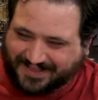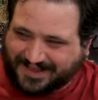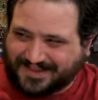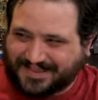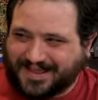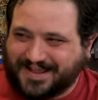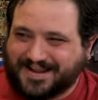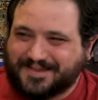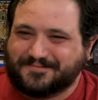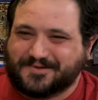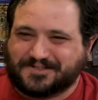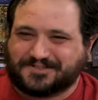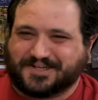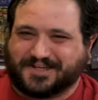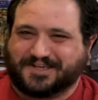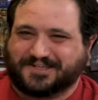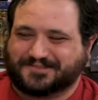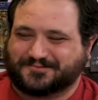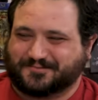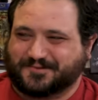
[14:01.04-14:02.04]
like that image
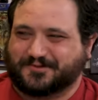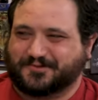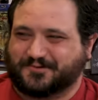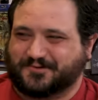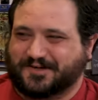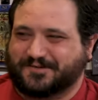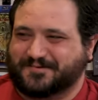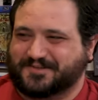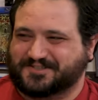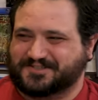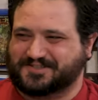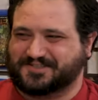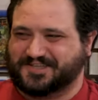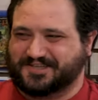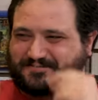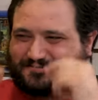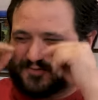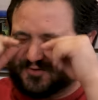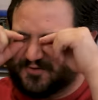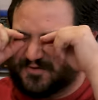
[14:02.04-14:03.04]
like is real creepy because she's
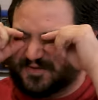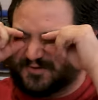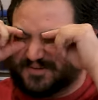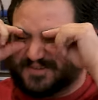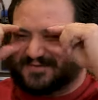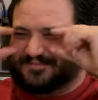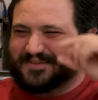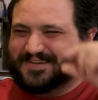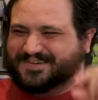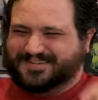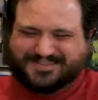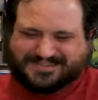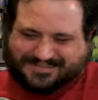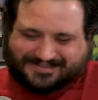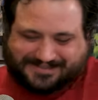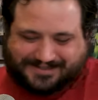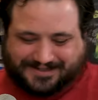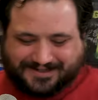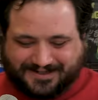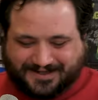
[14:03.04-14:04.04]
like moving with the mirror.
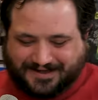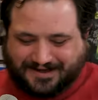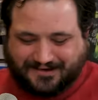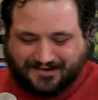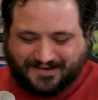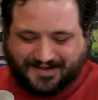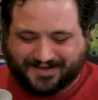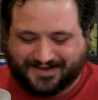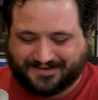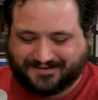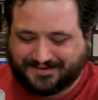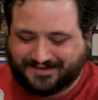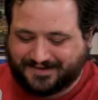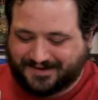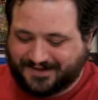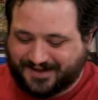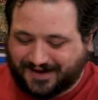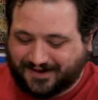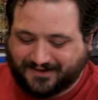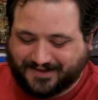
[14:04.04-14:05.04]
Yep. I don't like it.
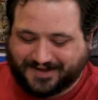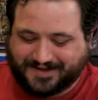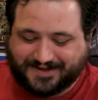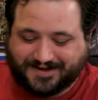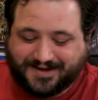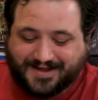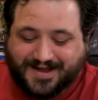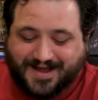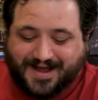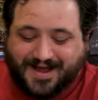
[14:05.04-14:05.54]
I don't like it.